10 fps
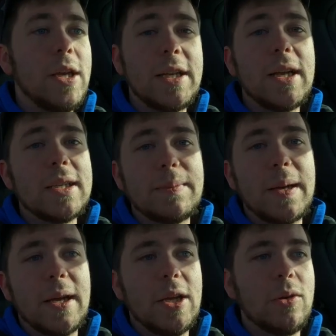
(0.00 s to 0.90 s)
it does
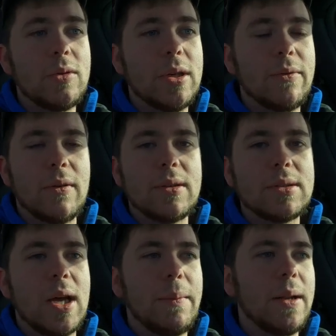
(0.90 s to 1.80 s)
make a huge
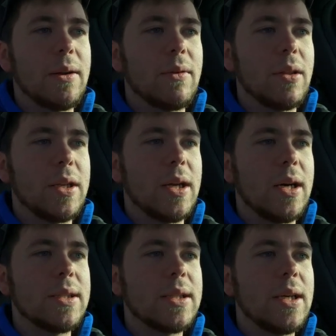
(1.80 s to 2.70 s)
difference. I mean, it really
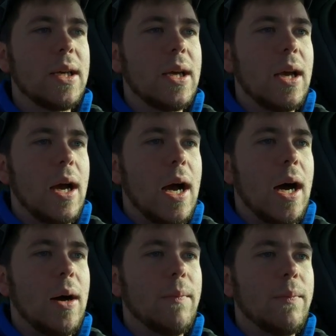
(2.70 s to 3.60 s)
does.
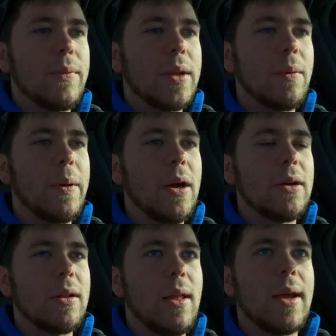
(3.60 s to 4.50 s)

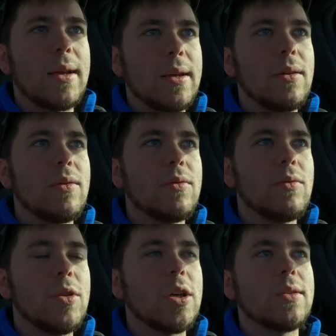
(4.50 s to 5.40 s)
Compared to, like,
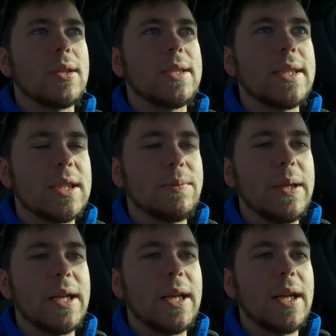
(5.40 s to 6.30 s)
trucks with the
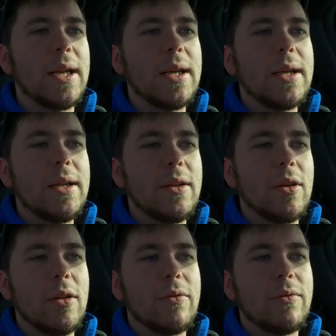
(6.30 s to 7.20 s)
6-speed in it, you
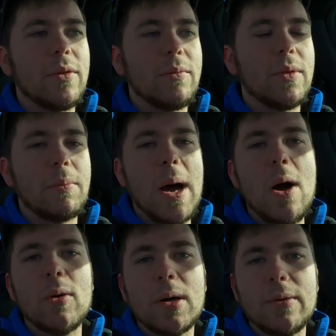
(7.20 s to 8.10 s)
know, the
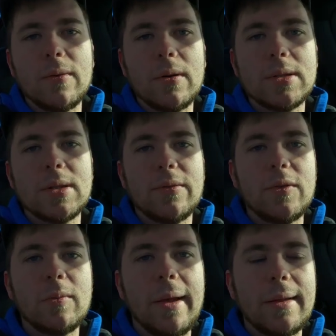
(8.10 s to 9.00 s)
power difference, the
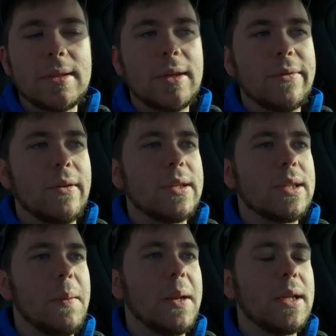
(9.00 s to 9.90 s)
fuel mileage
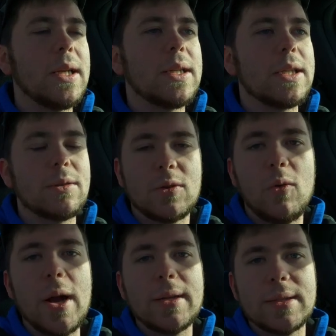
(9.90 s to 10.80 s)
difference, I mean, it's
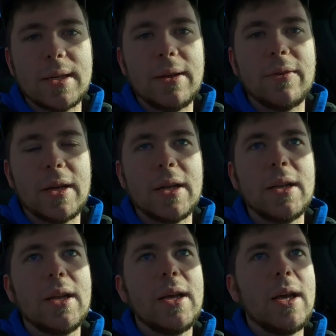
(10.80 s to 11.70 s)
quite significant.